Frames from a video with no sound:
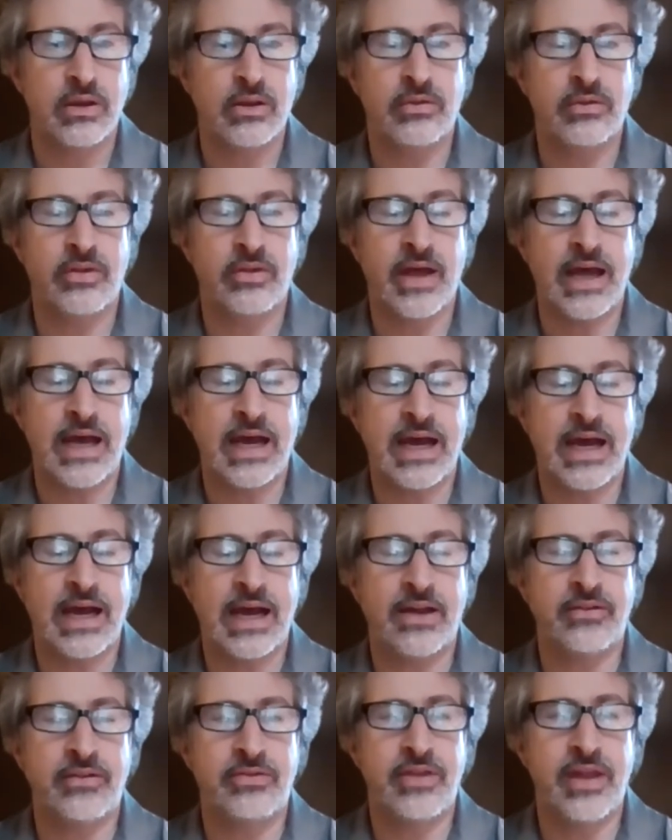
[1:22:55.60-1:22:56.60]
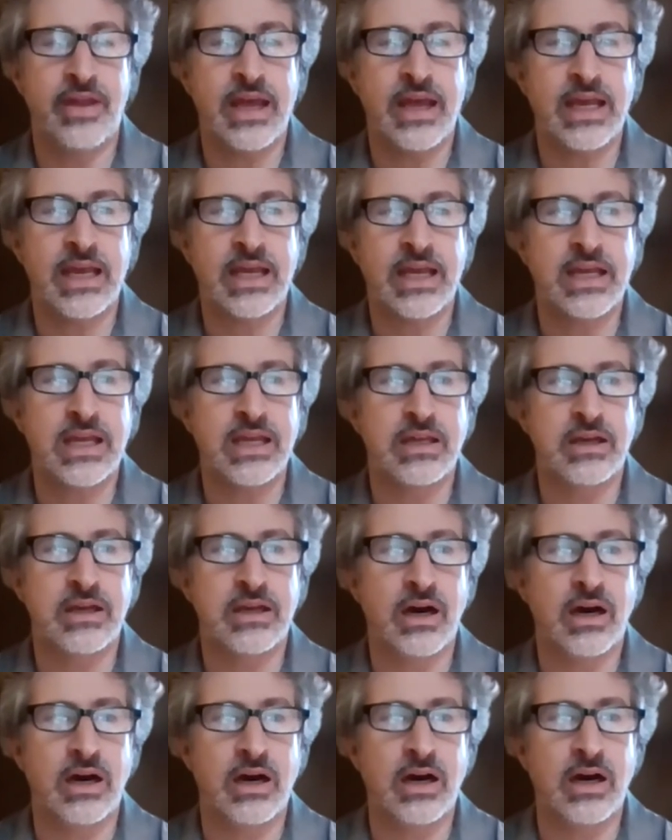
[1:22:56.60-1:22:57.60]
that they
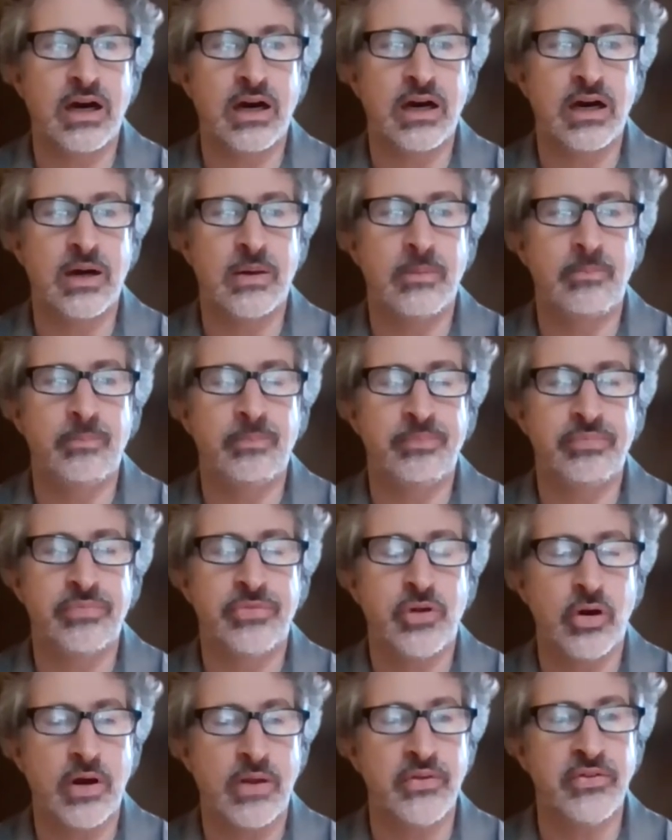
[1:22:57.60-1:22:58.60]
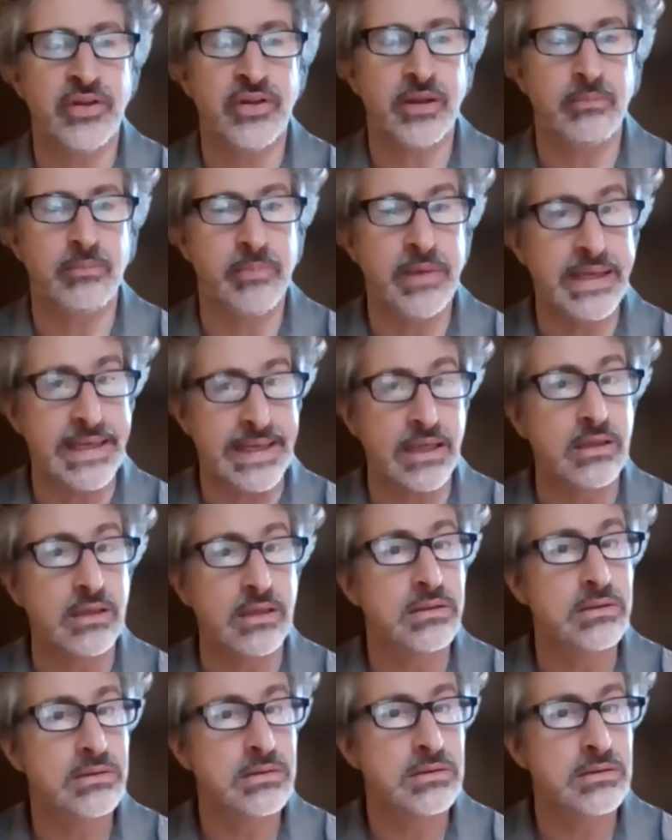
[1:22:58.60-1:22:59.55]
don't have the same meaning,